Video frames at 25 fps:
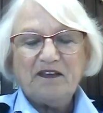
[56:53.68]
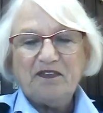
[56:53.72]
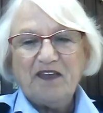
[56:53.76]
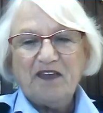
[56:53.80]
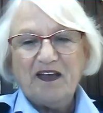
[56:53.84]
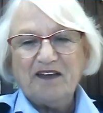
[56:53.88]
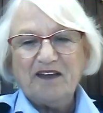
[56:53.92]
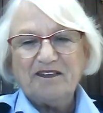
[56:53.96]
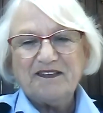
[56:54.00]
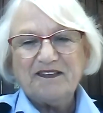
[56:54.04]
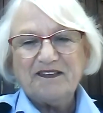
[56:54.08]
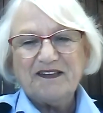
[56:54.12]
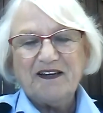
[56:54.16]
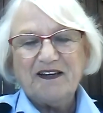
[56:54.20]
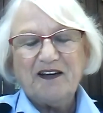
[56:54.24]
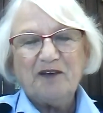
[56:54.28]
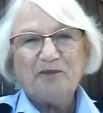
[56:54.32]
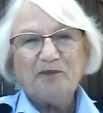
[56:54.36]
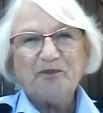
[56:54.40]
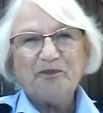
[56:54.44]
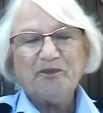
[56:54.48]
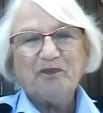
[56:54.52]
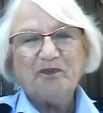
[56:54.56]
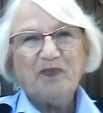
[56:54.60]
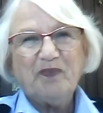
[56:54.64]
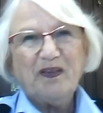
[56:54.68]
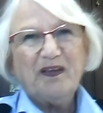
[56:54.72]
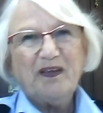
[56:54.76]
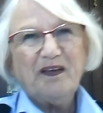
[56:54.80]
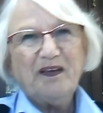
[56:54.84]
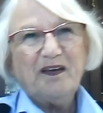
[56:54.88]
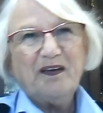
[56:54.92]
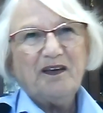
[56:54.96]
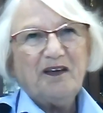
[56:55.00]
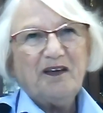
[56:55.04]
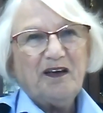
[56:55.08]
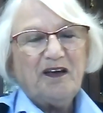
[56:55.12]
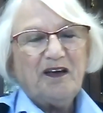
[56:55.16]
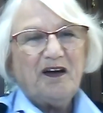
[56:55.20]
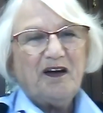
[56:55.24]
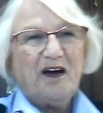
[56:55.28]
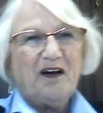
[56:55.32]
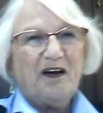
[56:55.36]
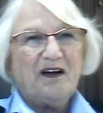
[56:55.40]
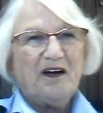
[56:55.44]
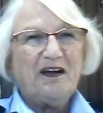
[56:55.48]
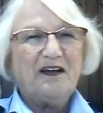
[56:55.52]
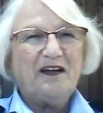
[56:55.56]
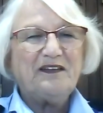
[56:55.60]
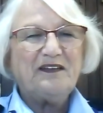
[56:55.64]
that
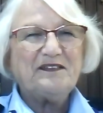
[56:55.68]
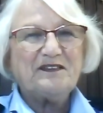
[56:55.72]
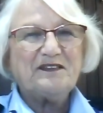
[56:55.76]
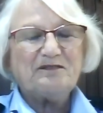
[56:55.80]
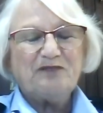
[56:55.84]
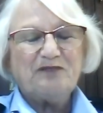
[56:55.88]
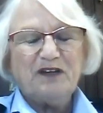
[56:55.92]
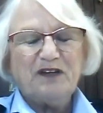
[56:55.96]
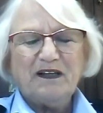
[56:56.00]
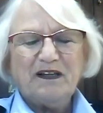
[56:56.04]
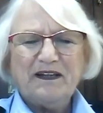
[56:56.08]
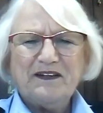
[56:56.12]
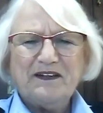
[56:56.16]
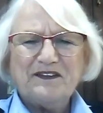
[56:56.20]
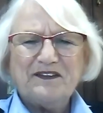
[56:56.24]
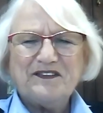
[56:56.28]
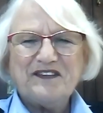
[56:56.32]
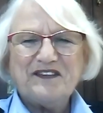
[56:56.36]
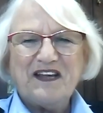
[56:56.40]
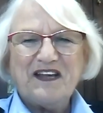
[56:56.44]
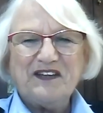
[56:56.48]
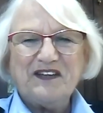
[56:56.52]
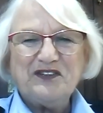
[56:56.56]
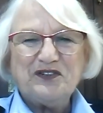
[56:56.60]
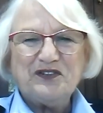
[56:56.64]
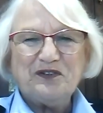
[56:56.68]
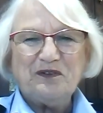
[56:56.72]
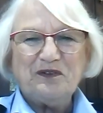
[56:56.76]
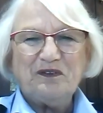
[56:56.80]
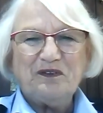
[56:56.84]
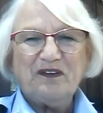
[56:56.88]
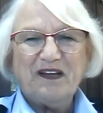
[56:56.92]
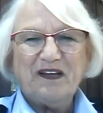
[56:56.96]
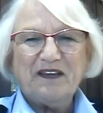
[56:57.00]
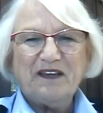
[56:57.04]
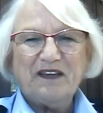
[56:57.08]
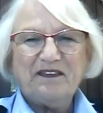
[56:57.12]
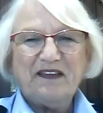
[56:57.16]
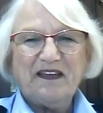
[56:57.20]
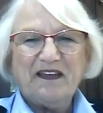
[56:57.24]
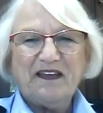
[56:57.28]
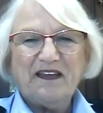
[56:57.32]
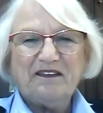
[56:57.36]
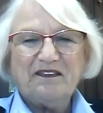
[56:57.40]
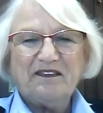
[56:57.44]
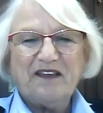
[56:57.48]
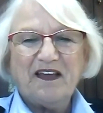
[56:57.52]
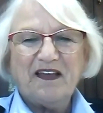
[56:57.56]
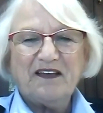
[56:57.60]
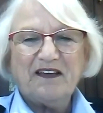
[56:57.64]
it's really essential. I
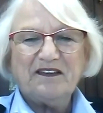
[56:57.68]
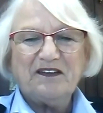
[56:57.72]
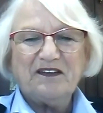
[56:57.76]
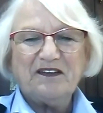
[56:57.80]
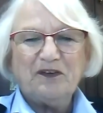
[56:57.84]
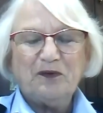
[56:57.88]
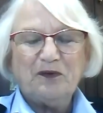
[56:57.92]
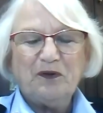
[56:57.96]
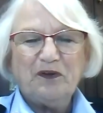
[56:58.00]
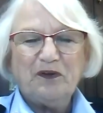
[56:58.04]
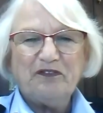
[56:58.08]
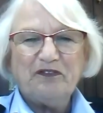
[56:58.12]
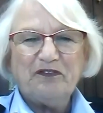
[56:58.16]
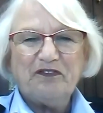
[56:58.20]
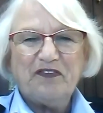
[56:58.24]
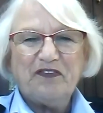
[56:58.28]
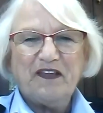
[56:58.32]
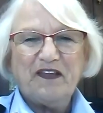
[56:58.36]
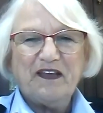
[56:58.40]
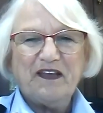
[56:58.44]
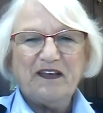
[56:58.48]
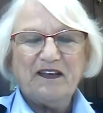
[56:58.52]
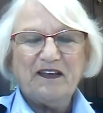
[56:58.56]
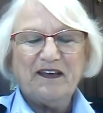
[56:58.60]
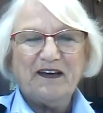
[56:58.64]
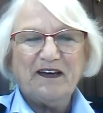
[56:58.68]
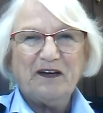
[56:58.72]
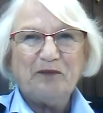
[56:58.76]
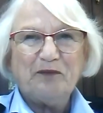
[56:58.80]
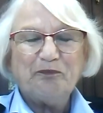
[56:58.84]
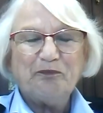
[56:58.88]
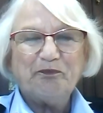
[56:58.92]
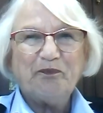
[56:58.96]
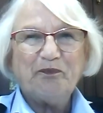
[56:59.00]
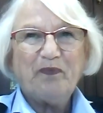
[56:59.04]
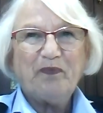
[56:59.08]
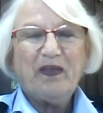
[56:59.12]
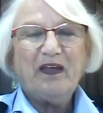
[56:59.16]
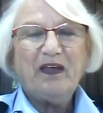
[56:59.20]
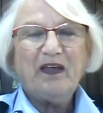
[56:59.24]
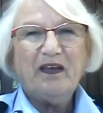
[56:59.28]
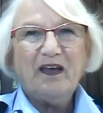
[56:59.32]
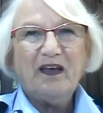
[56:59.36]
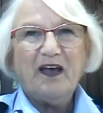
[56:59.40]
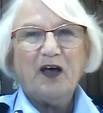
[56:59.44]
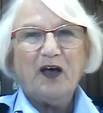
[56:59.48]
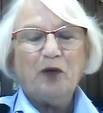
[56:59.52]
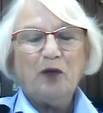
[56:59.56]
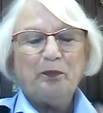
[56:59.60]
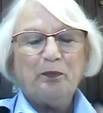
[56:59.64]
think that all of the
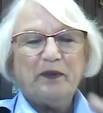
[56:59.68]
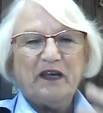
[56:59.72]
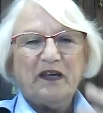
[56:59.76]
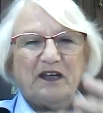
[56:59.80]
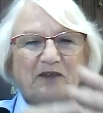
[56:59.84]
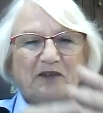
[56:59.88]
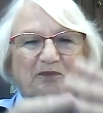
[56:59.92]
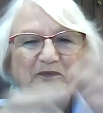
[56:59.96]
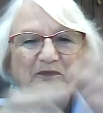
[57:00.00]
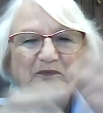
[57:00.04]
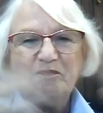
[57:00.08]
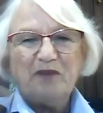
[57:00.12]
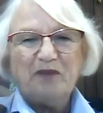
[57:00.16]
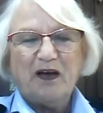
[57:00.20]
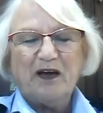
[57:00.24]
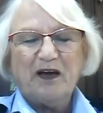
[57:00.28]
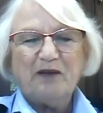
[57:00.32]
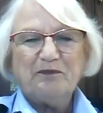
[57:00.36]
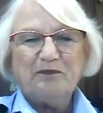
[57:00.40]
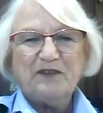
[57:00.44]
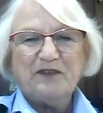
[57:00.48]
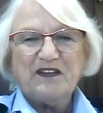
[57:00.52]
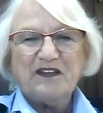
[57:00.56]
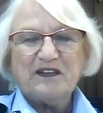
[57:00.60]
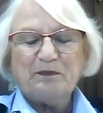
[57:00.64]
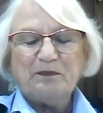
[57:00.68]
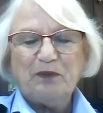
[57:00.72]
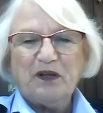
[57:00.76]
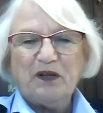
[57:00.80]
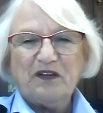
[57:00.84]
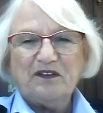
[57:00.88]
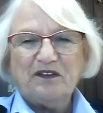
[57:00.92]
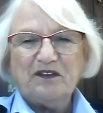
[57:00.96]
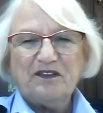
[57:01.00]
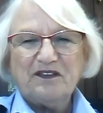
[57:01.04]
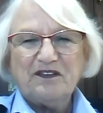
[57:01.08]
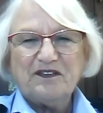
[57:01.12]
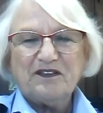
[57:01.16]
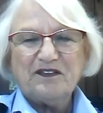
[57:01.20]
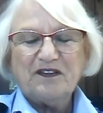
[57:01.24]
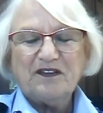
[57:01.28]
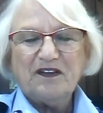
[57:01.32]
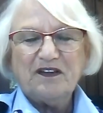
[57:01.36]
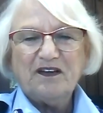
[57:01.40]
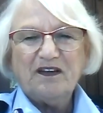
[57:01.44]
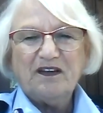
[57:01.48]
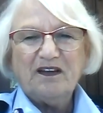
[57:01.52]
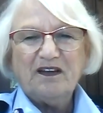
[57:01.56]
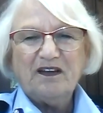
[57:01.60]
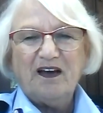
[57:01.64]
helping disciplines
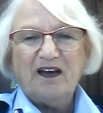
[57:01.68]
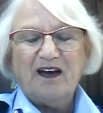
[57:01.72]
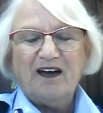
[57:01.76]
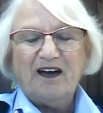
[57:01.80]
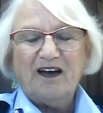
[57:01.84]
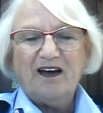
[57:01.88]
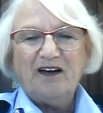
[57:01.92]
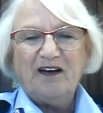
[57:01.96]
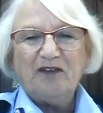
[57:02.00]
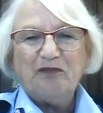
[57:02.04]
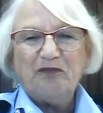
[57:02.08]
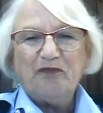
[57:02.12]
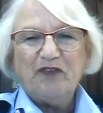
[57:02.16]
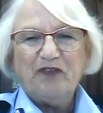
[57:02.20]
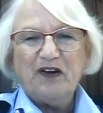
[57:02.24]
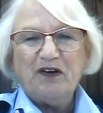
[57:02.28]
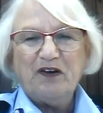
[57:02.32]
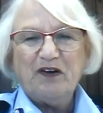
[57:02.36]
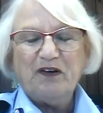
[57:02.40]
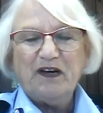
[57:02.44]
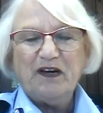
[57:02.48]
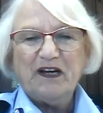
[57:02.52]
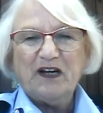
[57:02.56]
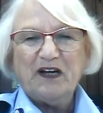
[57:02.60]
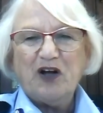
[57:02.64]
are very